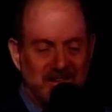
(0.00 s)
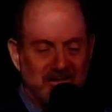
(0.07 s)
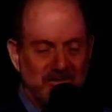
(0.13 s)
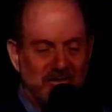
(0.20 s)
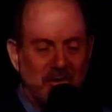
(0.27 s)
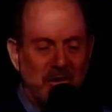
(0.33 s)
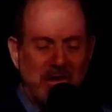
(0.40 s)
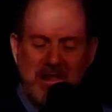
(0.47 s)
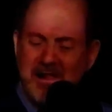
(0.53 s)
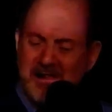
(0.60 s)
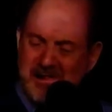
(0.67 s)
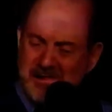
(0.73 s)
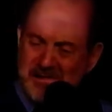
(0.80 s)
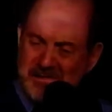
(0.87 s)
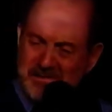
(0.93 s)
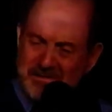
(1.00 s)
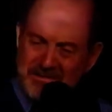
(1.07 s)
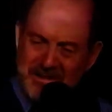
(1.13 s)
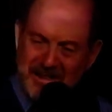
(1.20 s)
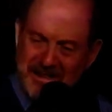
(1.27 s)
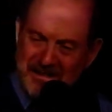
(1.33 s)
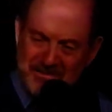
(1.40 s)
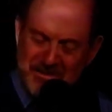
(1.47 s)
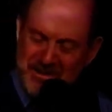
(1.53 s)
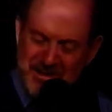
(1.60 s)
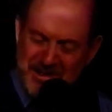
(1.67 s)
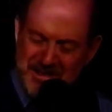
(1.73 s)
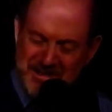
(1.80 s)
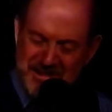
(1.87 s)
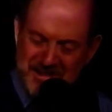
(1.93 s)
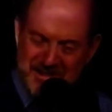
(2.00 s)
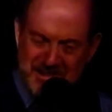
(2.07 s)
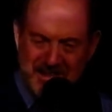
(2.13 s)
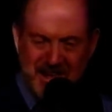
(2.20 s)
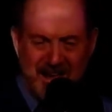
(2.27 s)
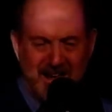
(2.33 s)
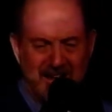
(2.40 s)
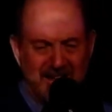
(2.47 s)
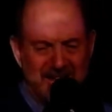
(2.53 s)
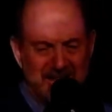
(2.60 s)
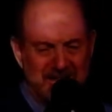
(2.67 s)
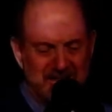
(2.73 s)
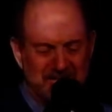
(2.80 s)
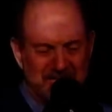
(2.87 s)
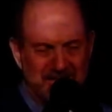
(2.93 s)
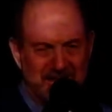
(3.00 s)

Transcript: For love came just in time.